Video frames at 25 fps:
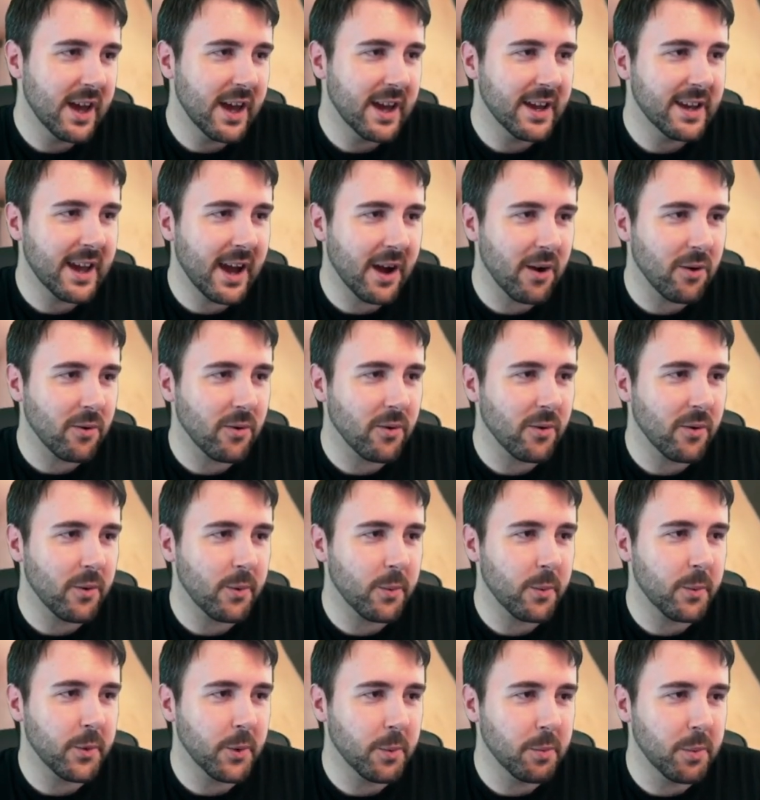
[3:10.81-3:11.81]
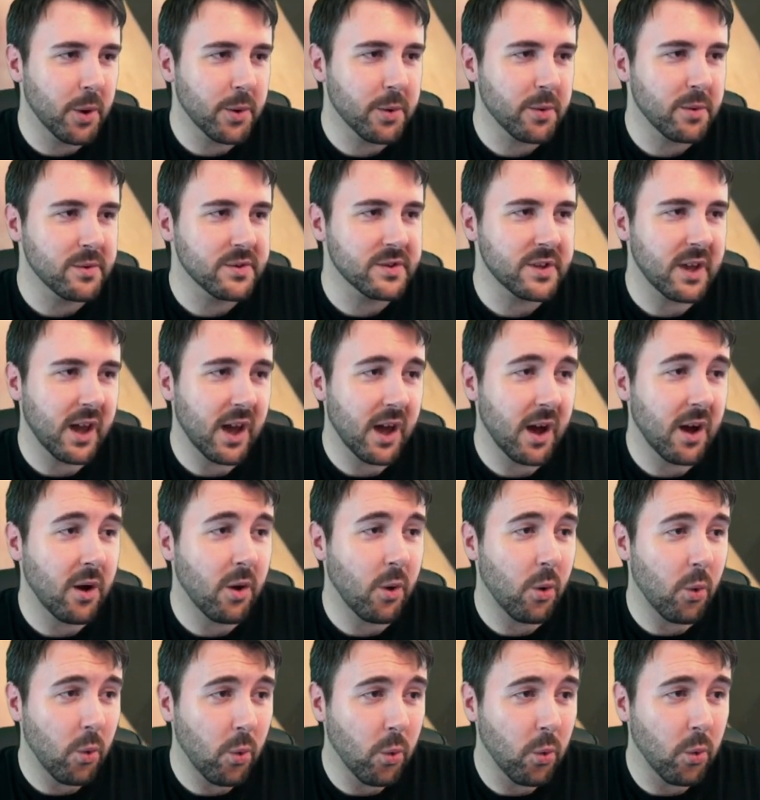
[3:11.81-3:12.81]
Now the models are
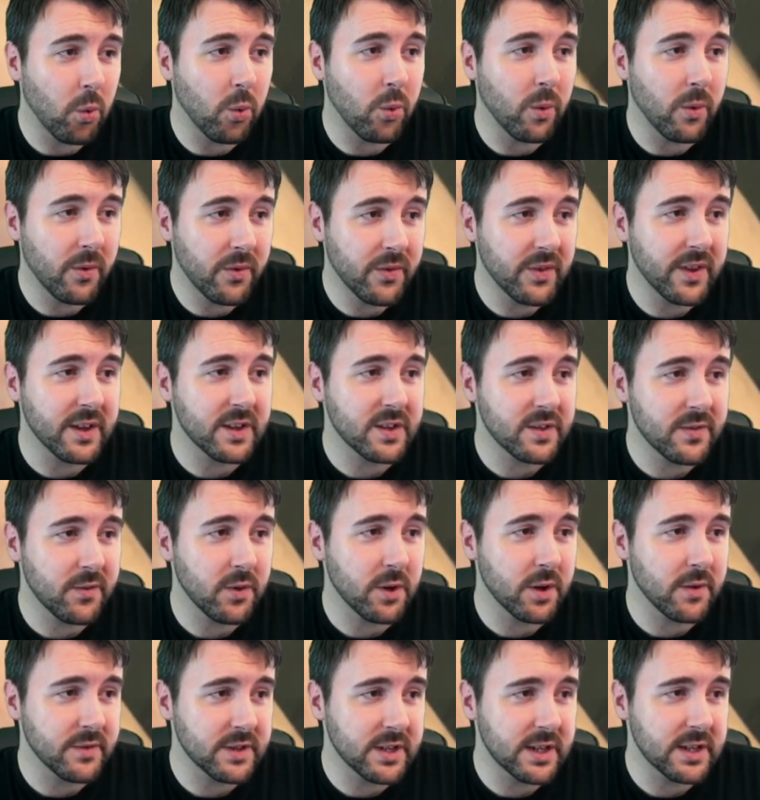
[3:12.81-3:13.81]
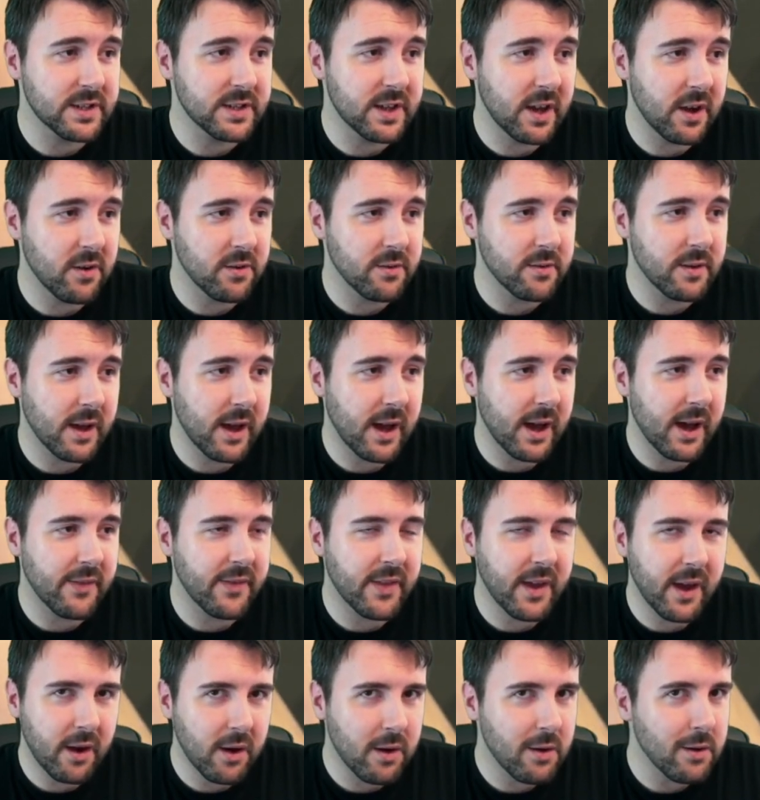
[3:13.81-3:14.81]
all this full of detail, and
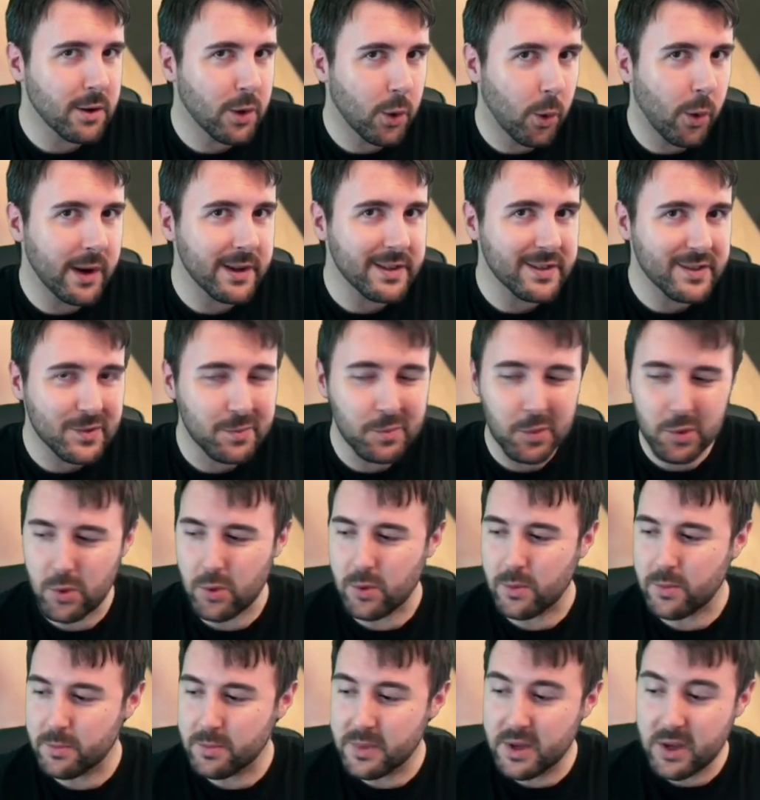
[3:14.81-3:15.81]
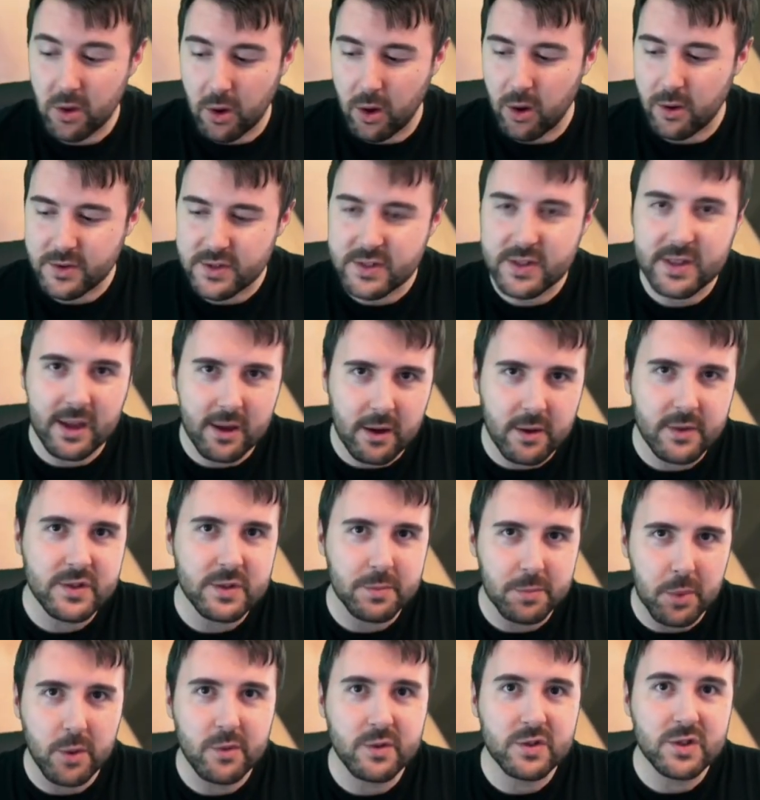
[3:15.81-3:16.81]
they are quite small because they are
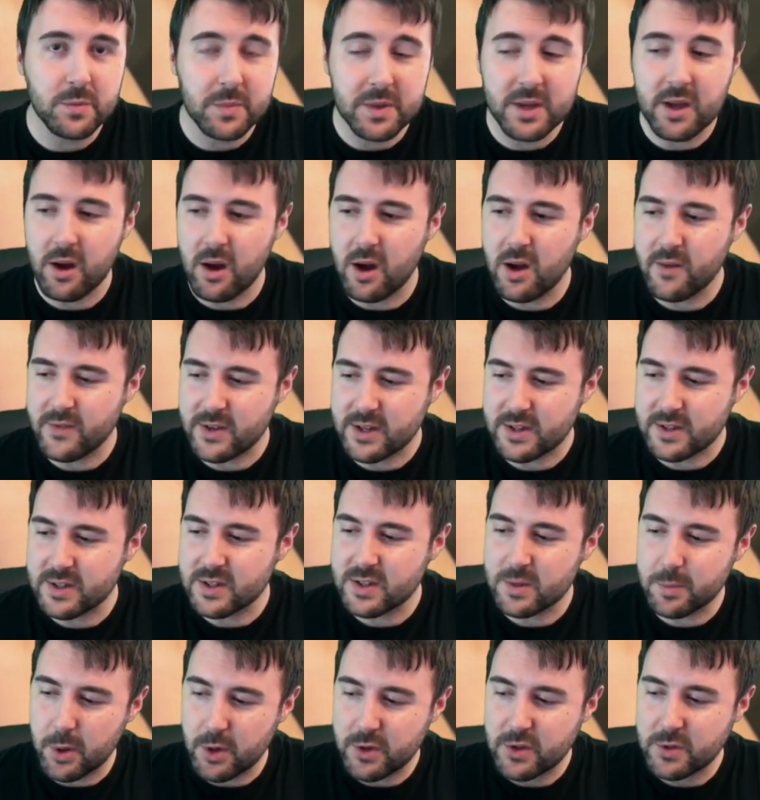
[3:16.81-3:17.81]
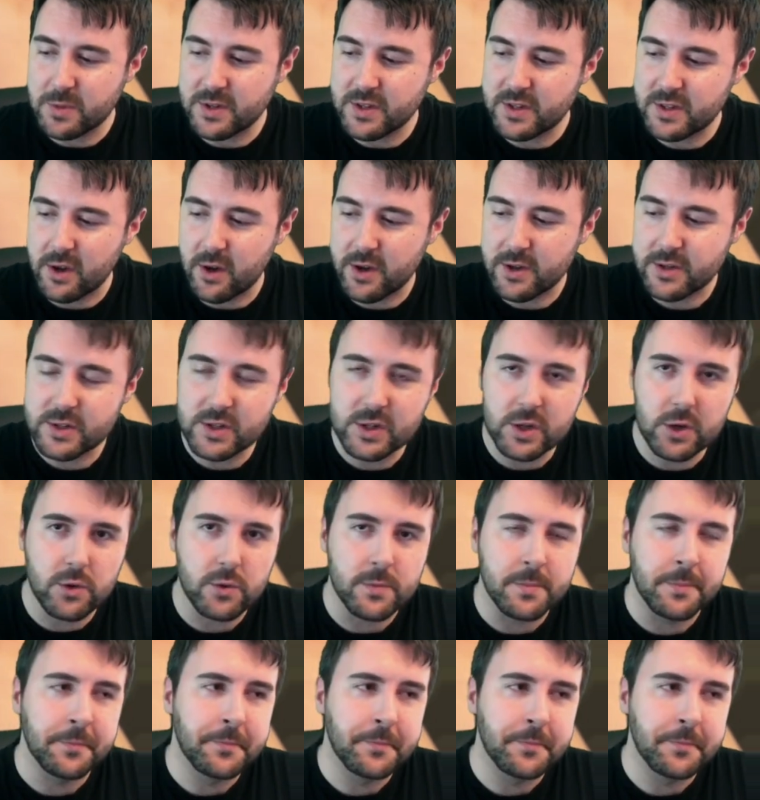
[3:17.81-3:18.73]
supposed to be halflings. They're supposed to be size 2.